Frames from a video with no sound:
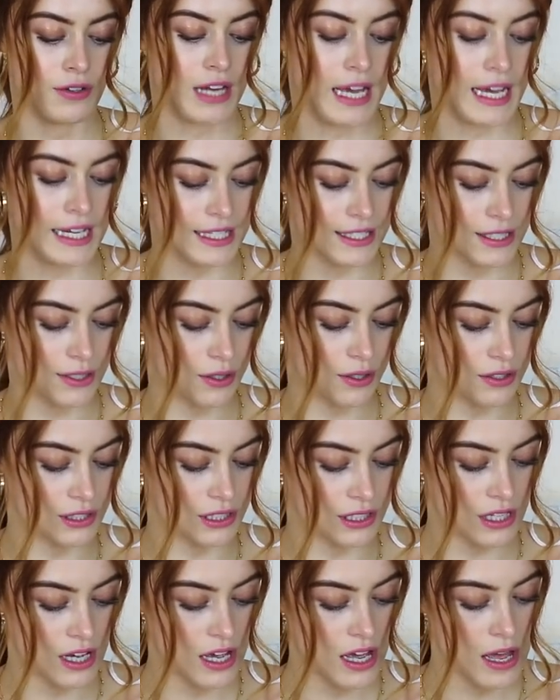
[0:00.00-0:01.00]
on
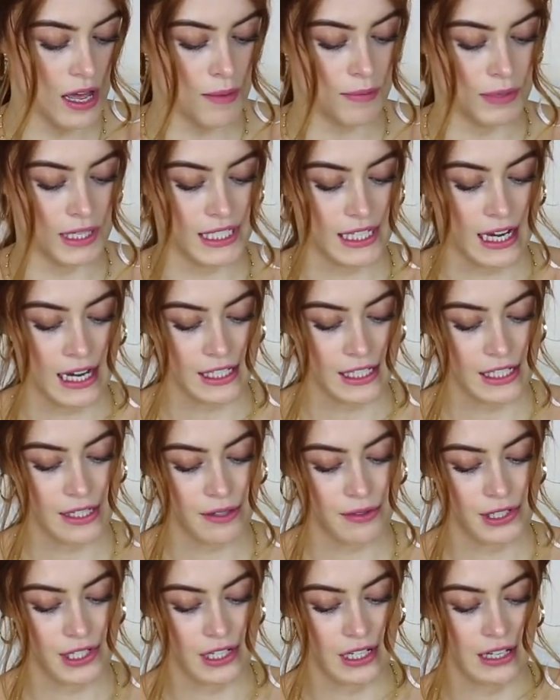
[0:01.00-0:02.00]
ASOS, but it's actually
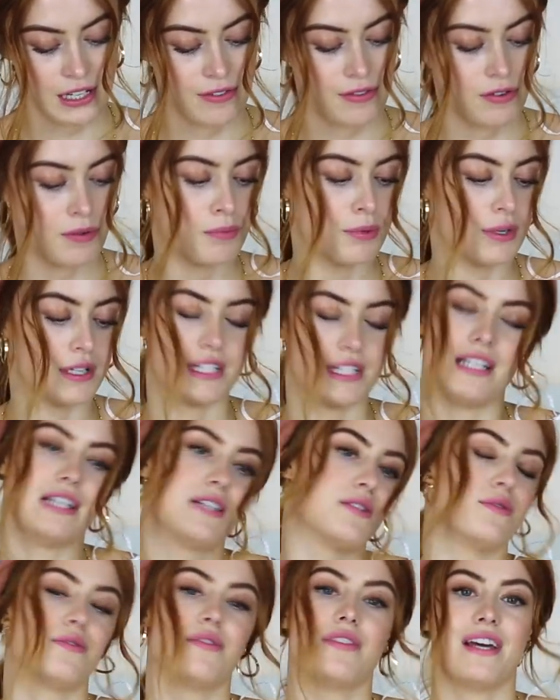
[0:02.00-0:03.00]
originally from Pretty
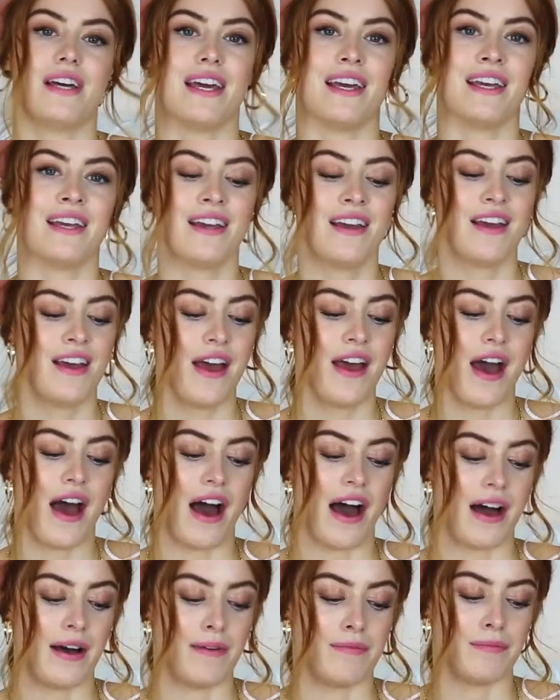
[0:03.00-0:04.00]
Little Thing,
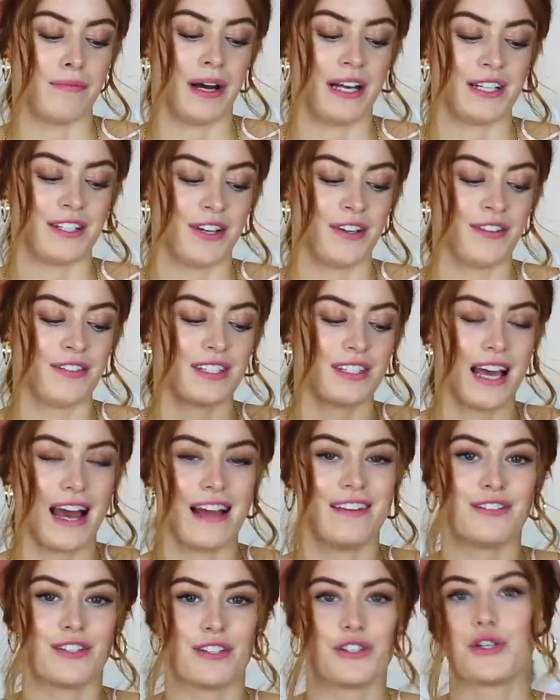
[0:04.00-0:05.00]
but I don't
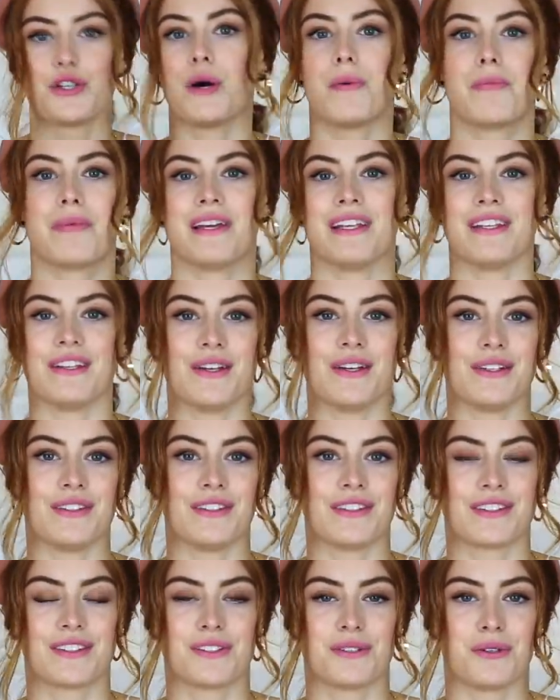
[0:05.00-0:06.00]
tend to shop in those
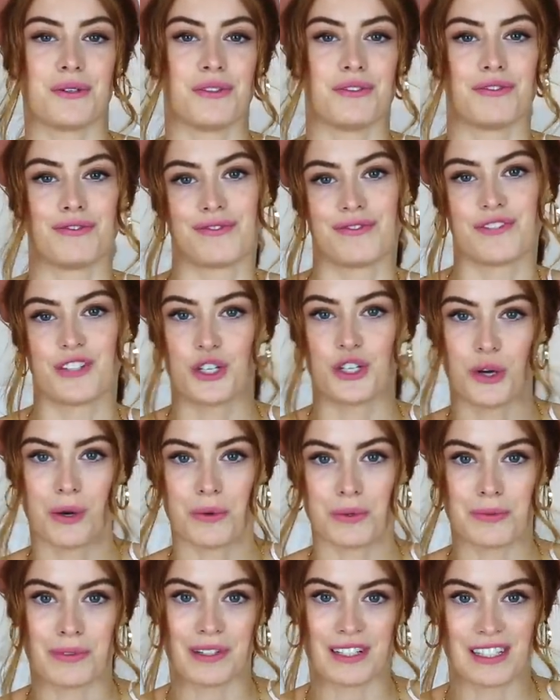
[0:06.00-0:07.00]
sort of
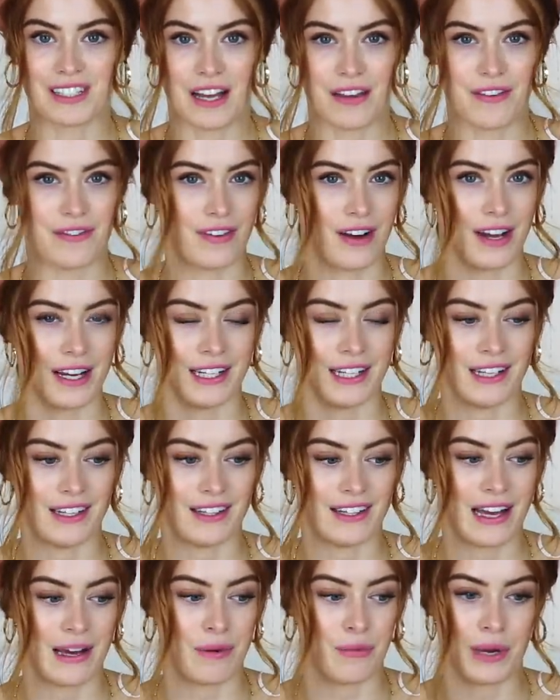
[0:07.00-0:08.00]
shops because I find
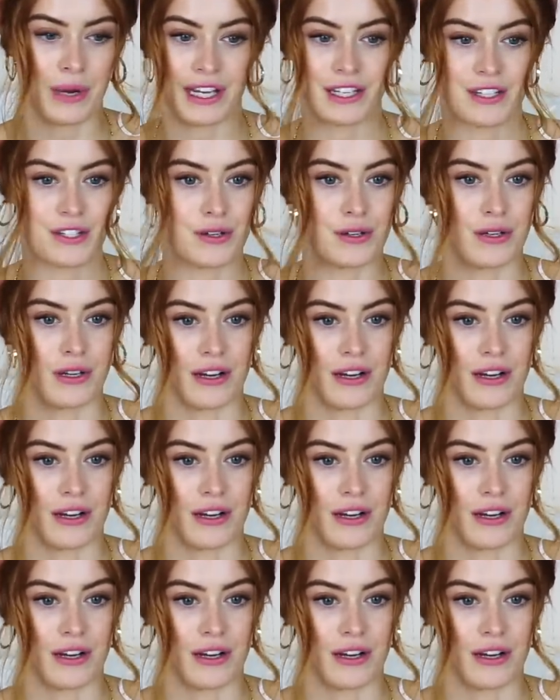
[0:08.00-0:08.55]
that they're way too